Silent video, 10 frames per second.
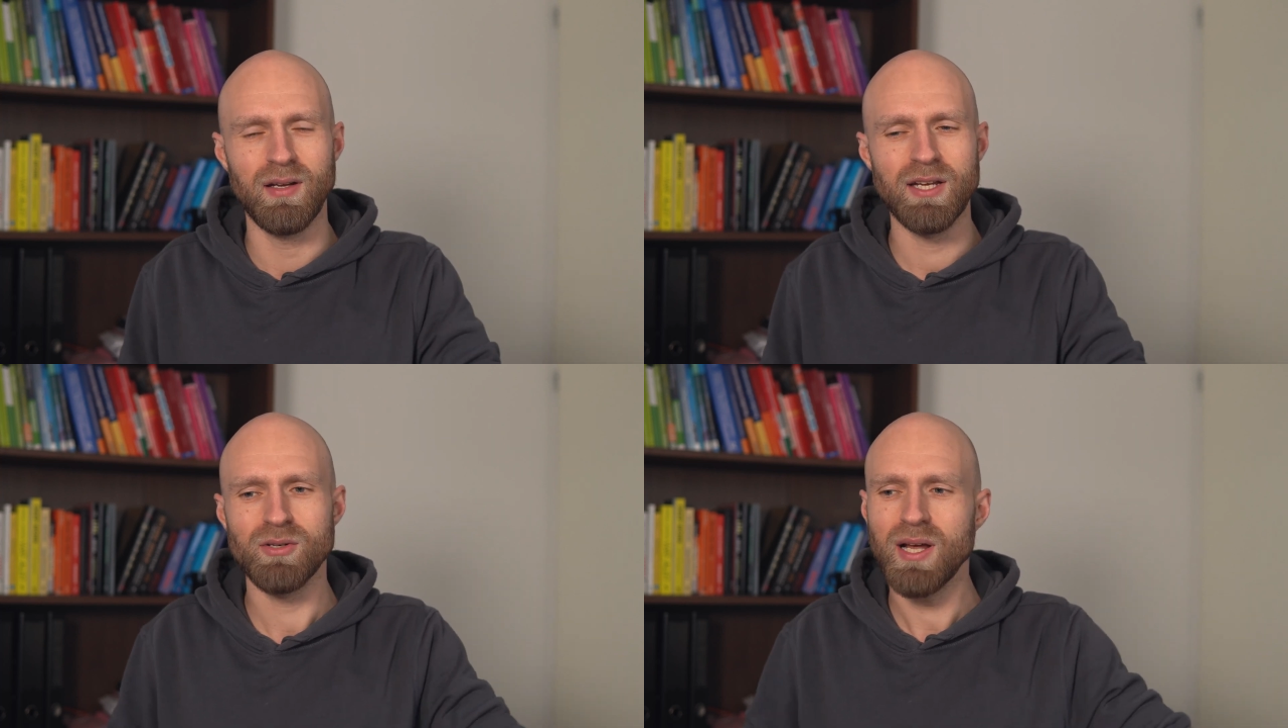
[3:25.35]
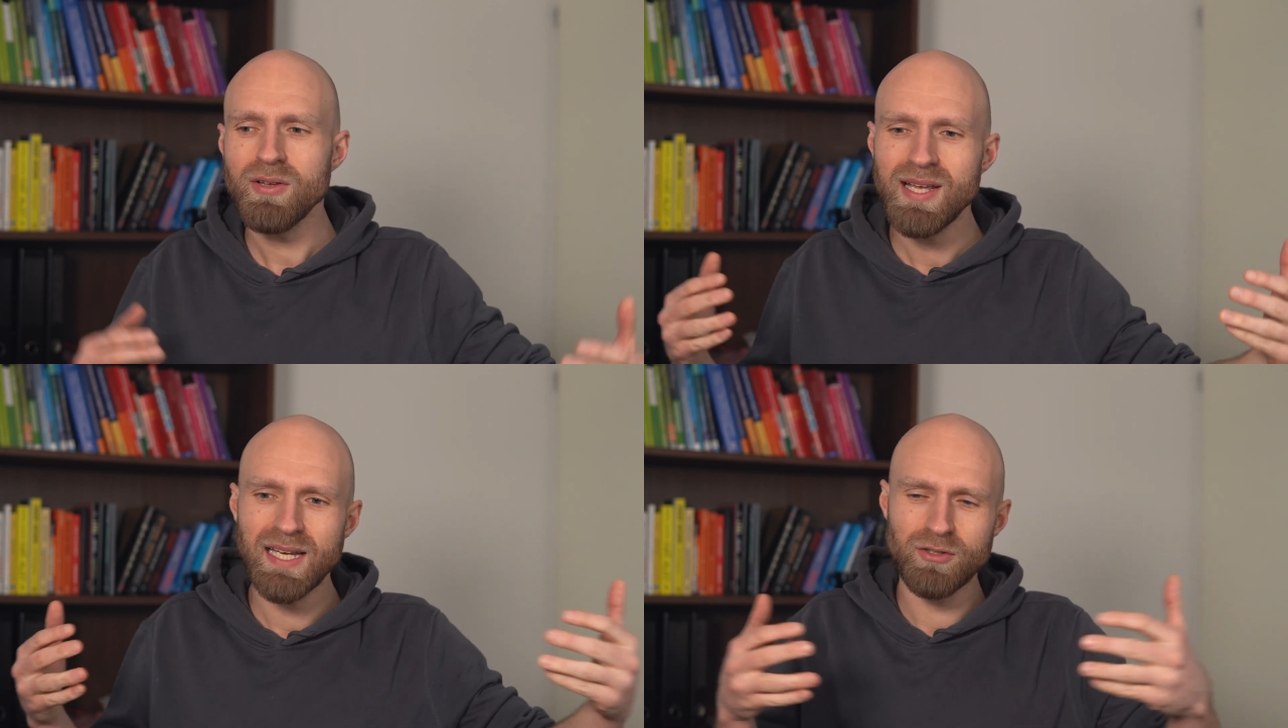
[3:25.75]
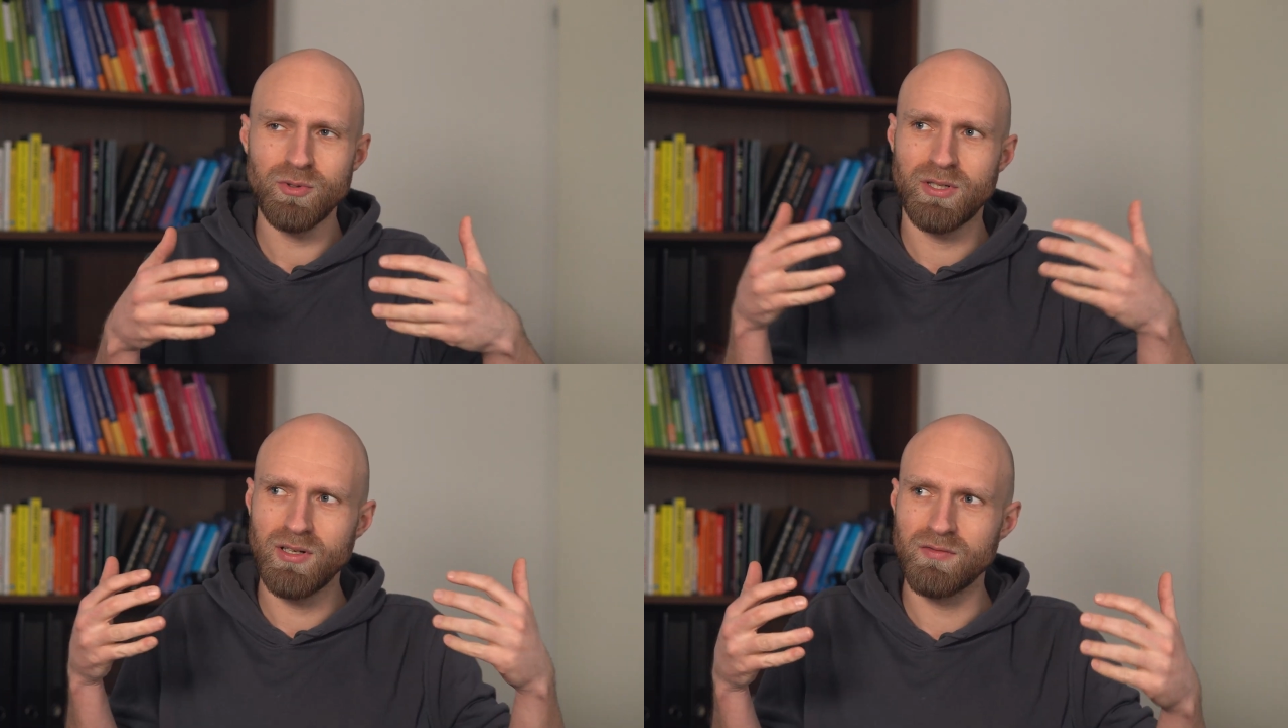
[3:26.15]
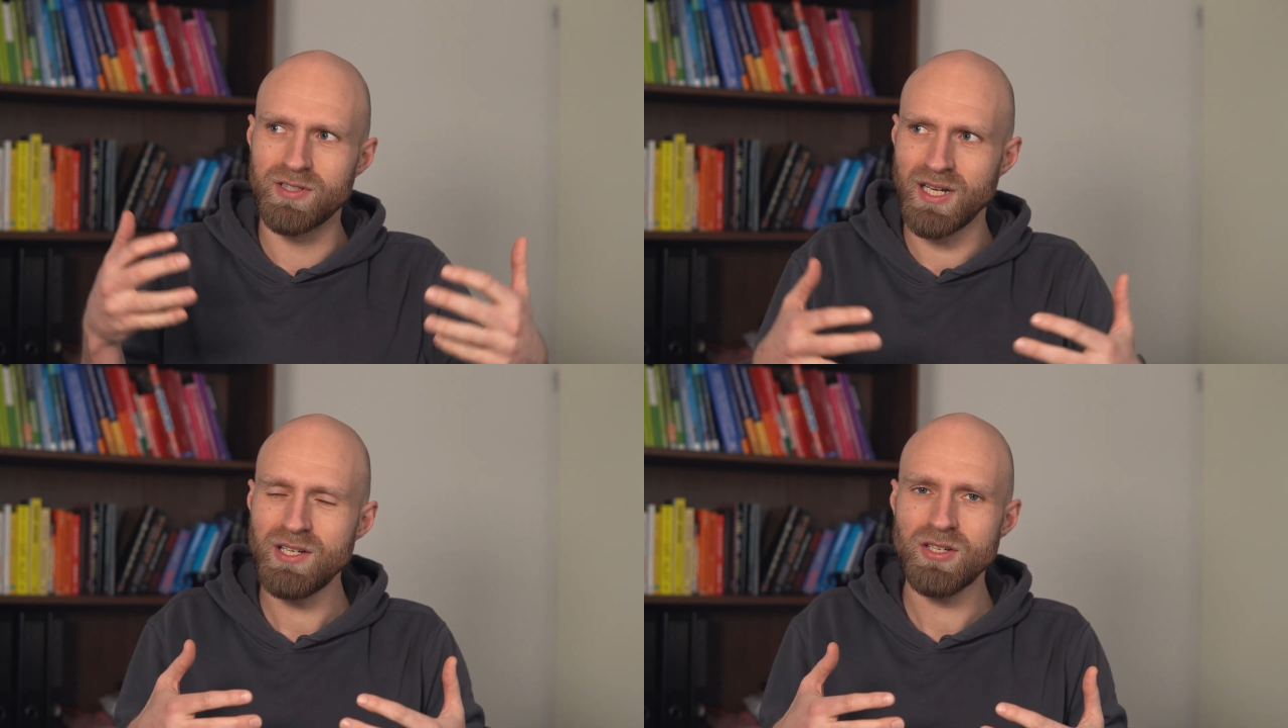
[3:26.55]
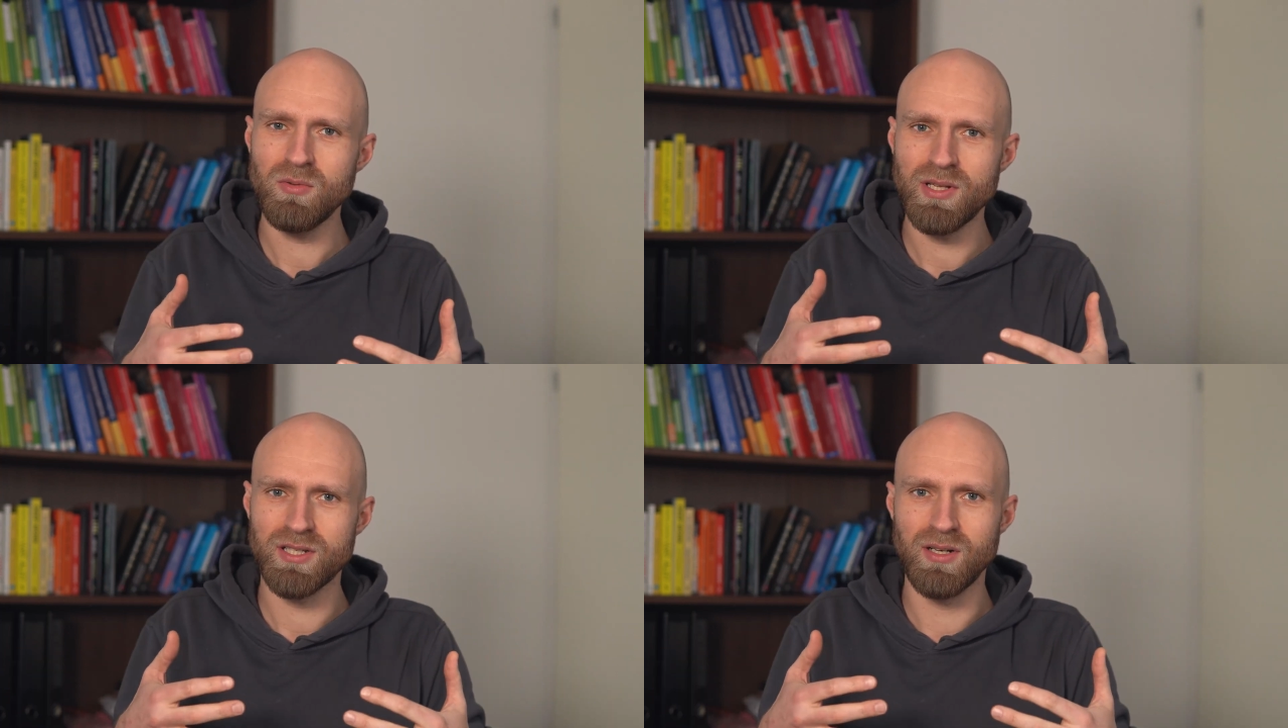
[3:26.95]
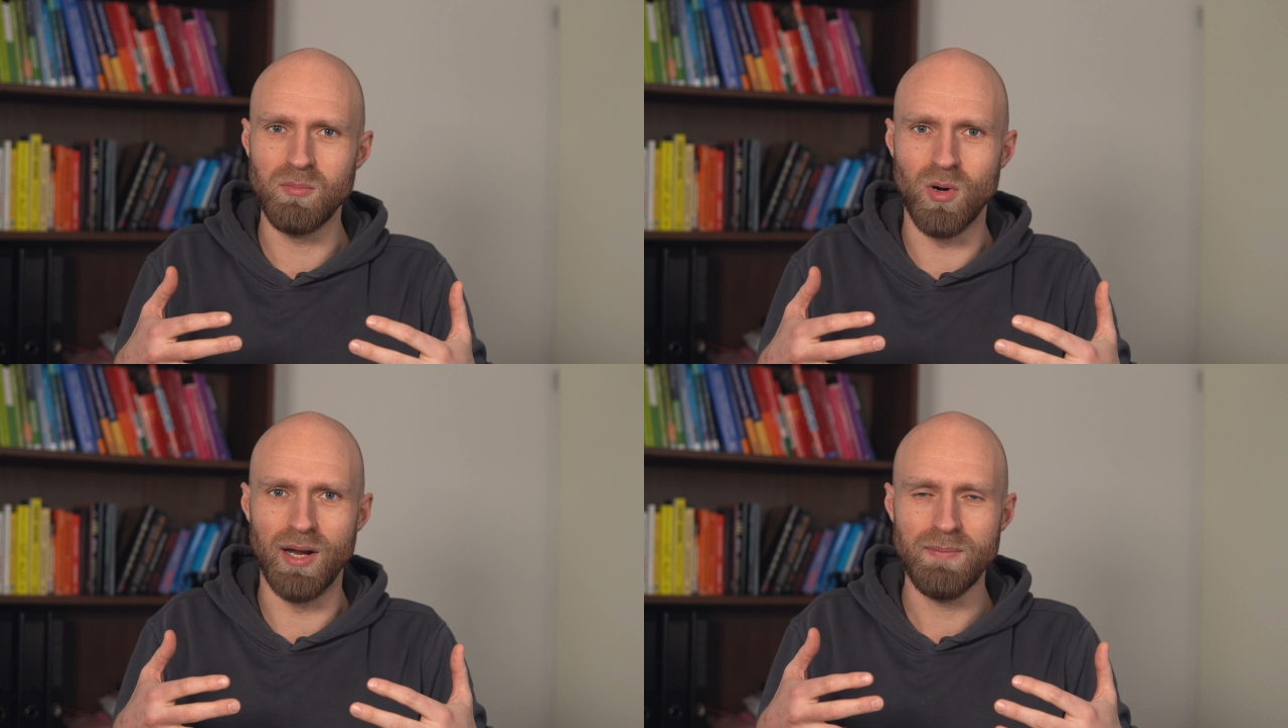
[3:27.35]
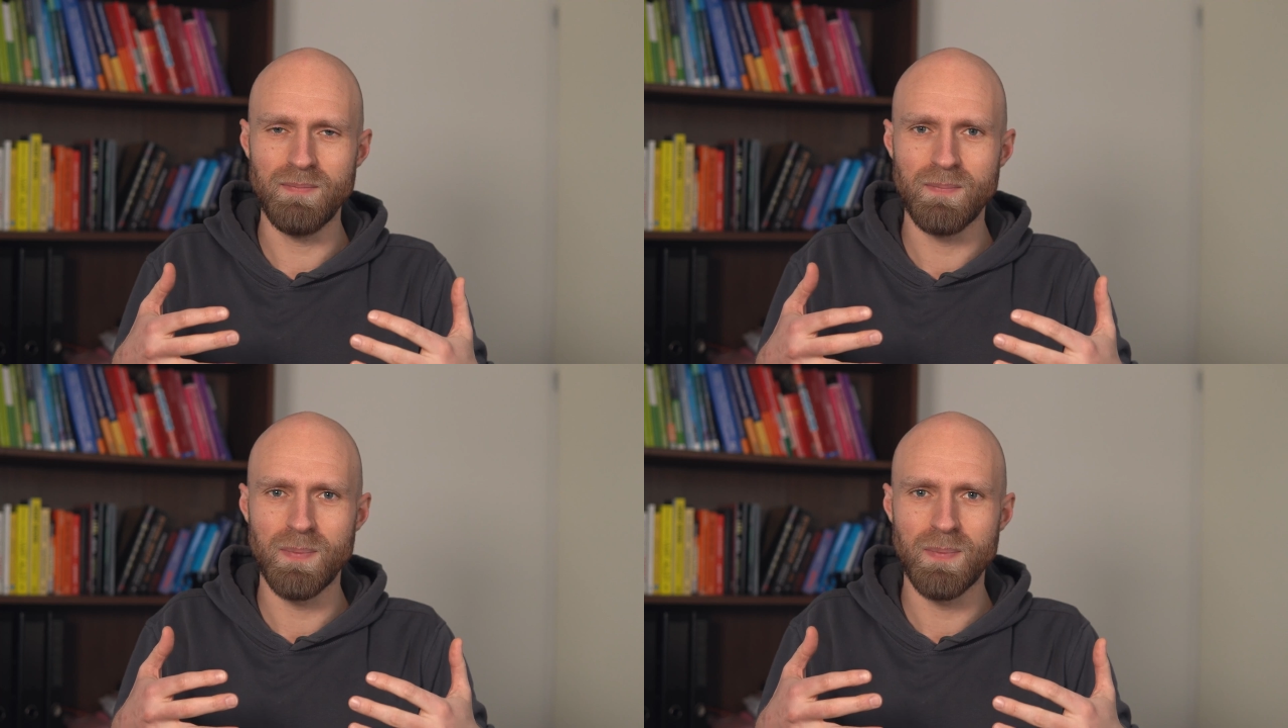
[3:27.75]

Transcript: And so now you get into a conversation with someone,